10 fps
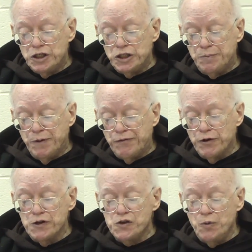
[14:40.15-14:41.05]
She
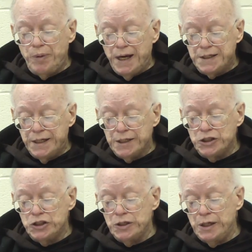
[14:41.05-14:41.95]
prefers to pay
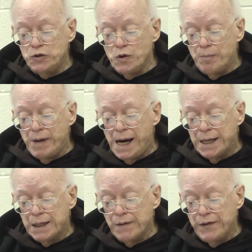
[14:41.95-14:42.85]
attention to a
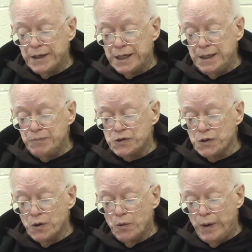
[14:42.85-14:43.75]
model that keeps
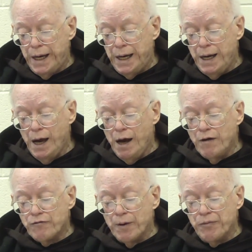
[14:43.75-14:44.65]
her away
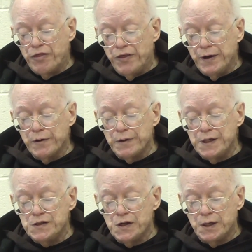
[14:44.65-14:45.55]
from
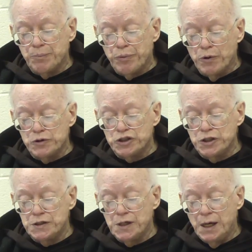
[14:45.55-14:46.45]
theories and
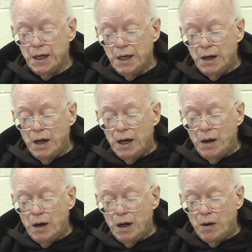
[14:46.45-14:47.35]
approaches
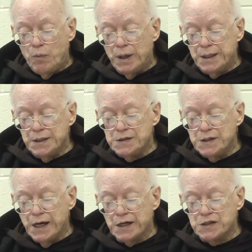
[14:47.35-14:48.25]
what is
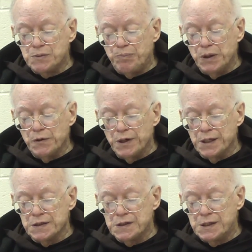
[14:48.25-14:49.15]

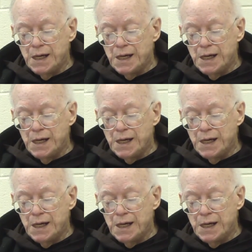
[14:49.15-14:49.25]
experienced.